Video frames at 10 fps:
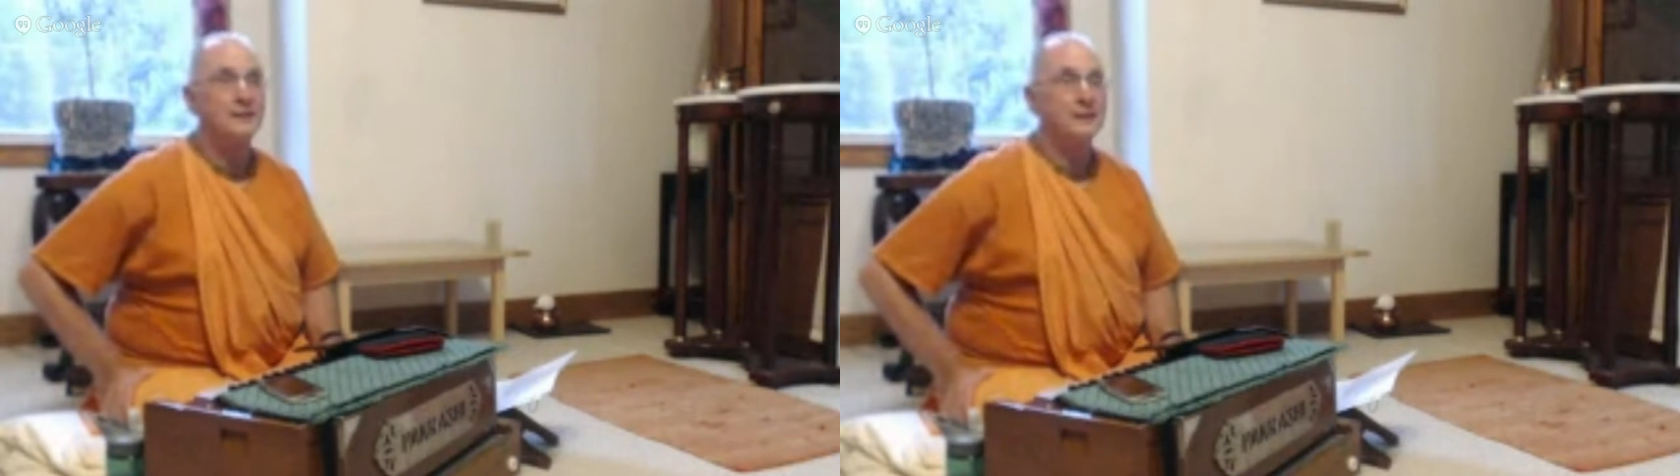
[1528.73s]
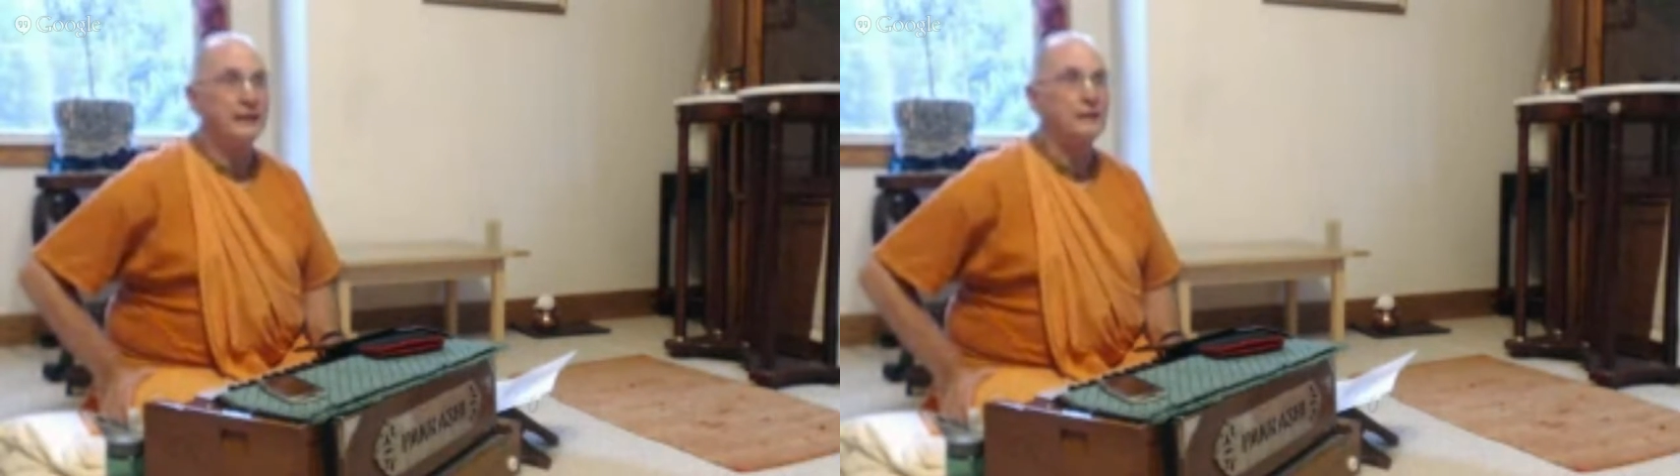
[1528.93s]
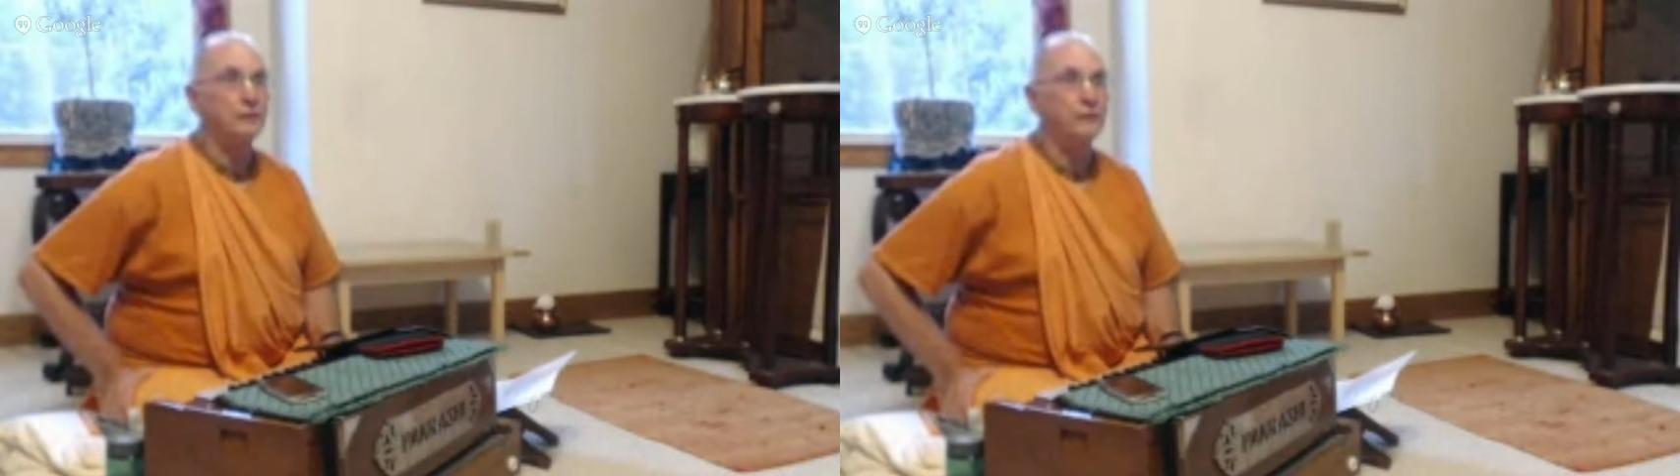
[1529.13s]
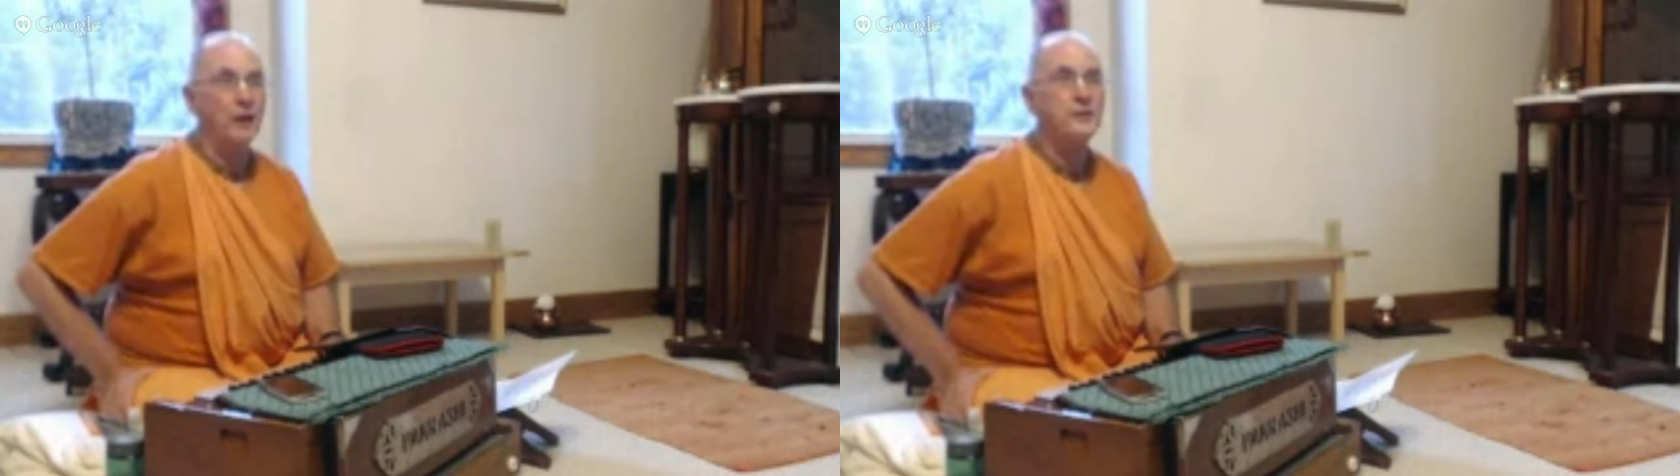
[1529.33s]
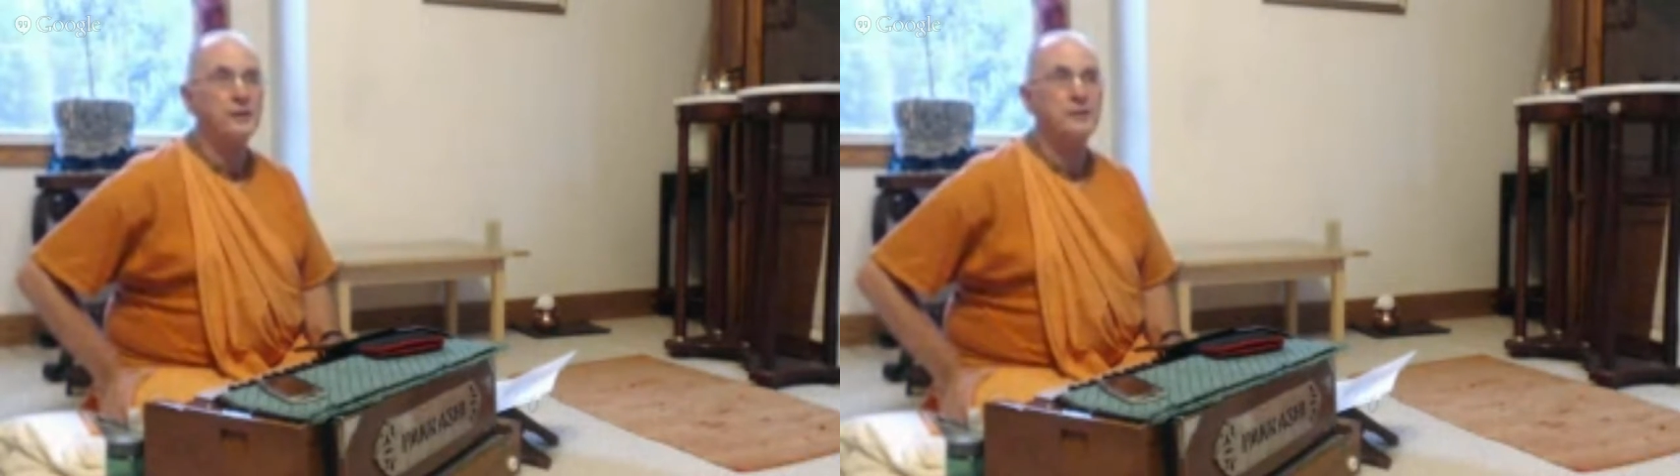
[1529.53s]
They
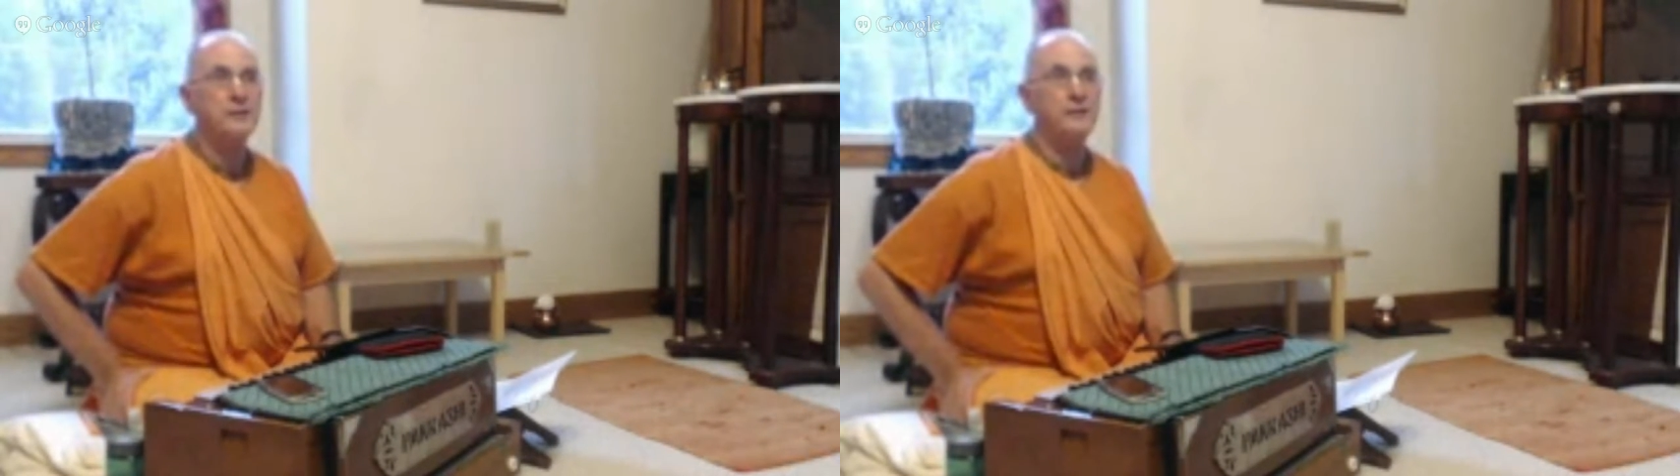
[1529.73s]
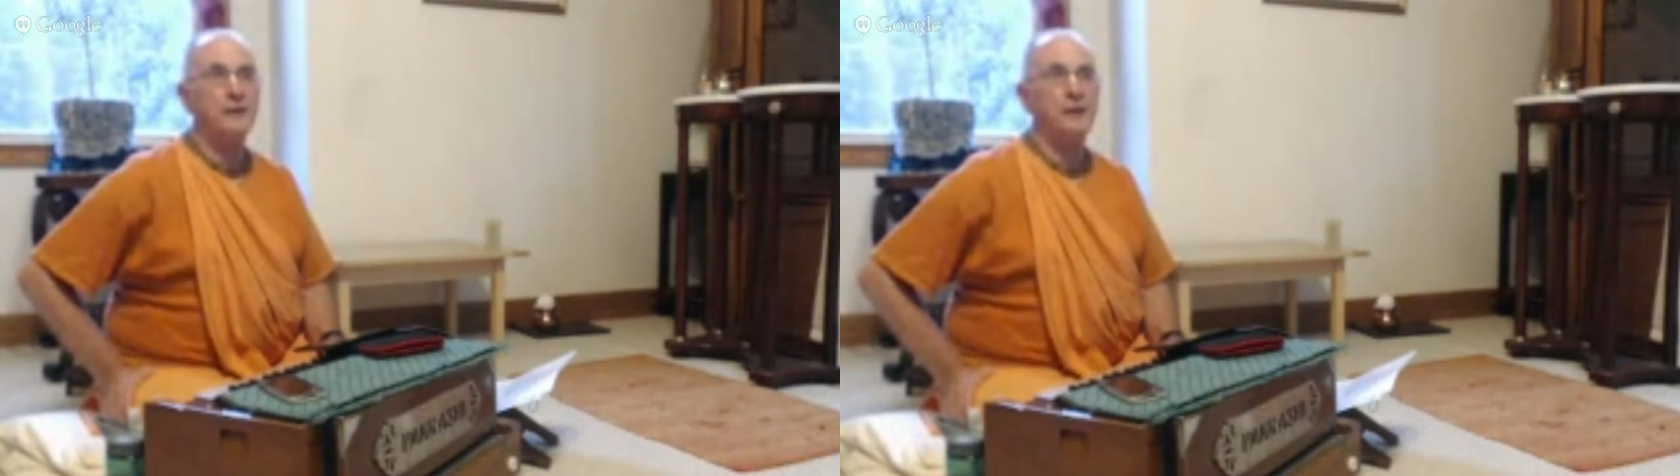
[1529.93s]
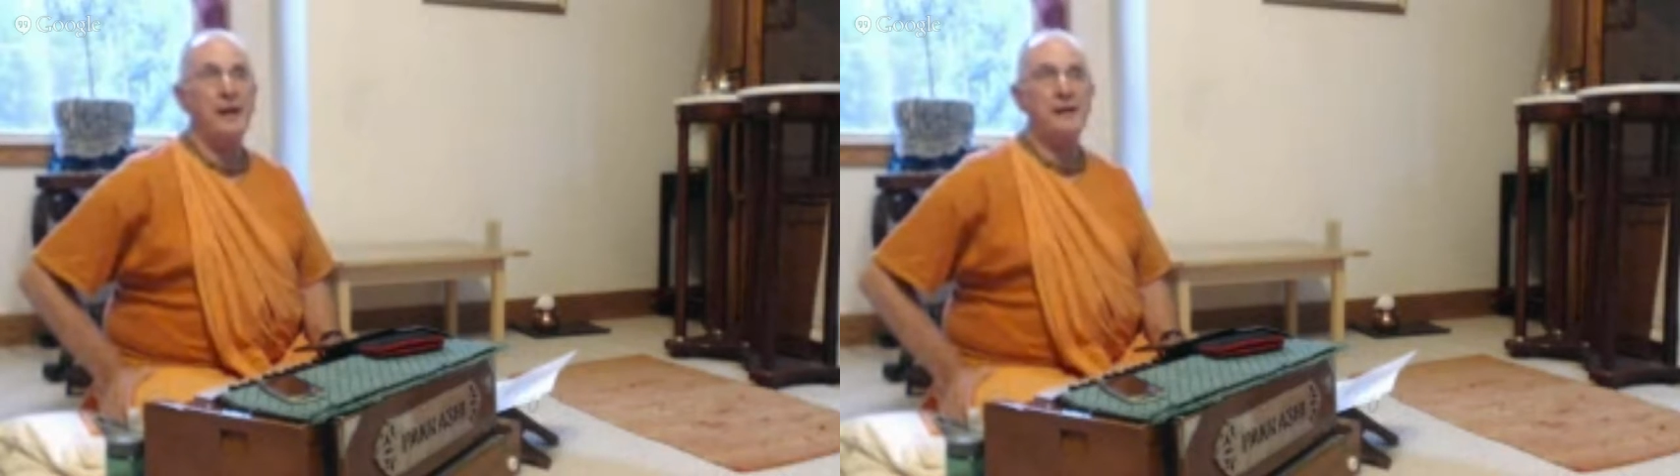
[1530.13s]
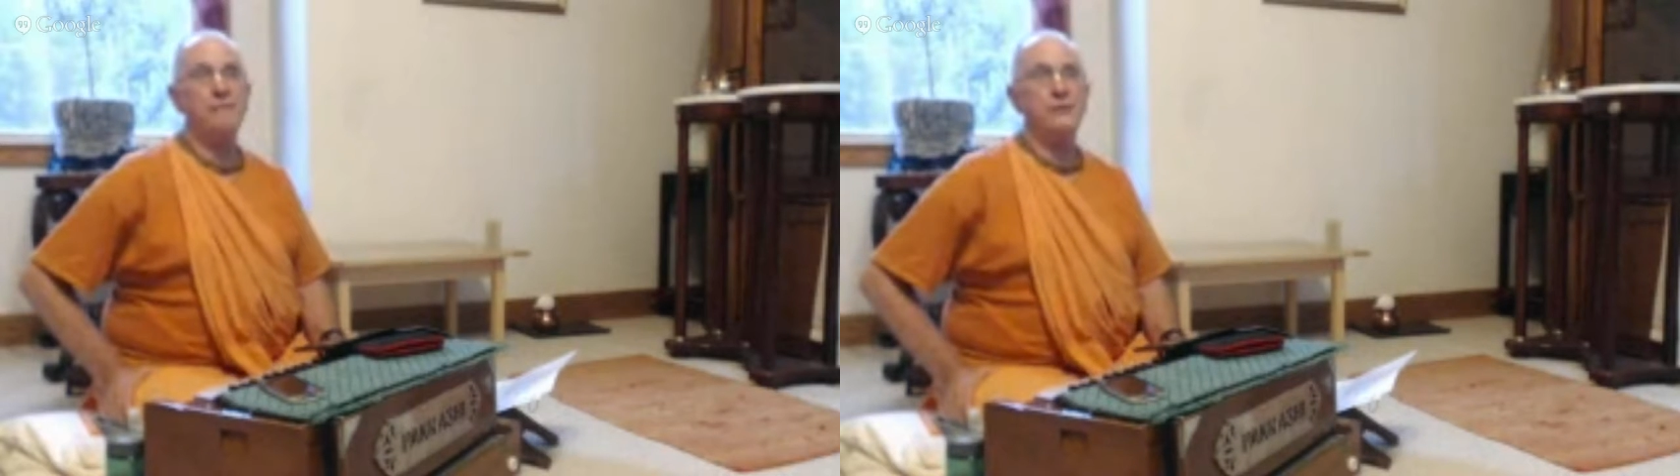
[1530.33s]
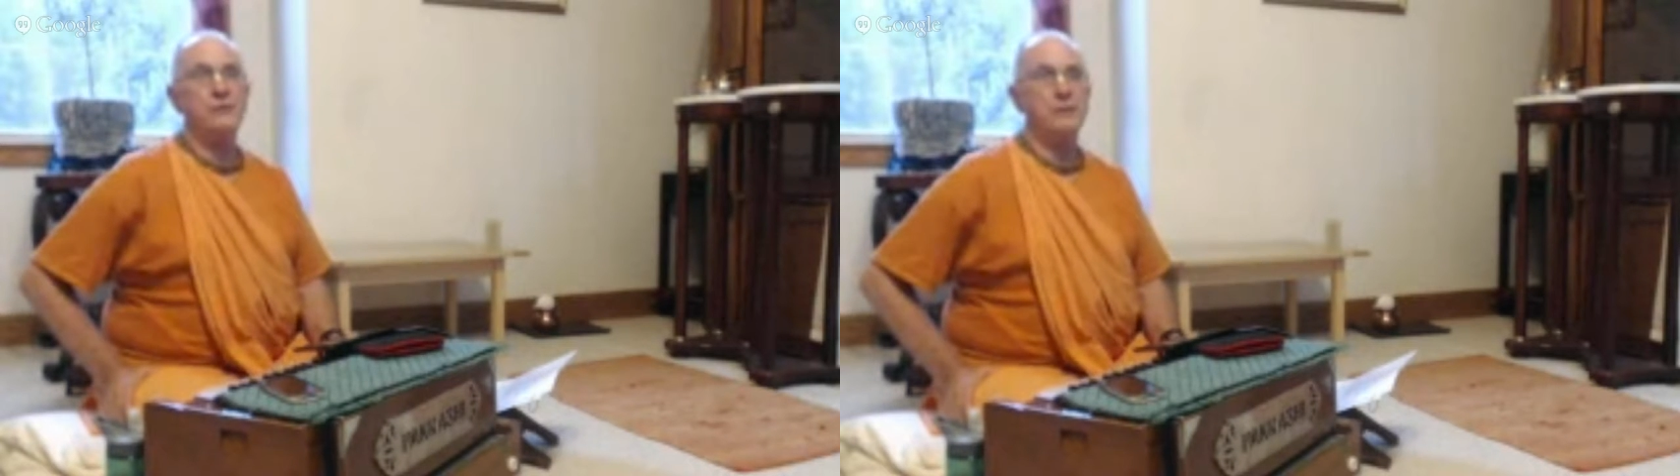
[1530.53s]
confronted the head of